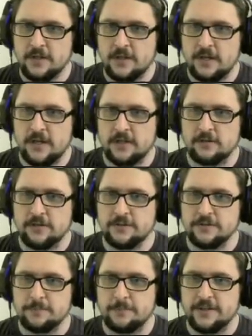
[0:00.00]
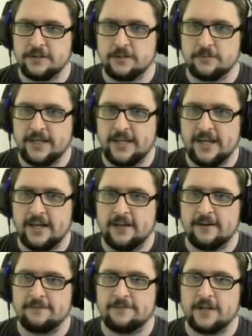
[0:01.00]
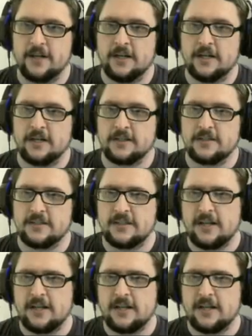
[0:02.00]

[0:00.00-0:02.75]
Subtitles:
Grendel's mother, we have a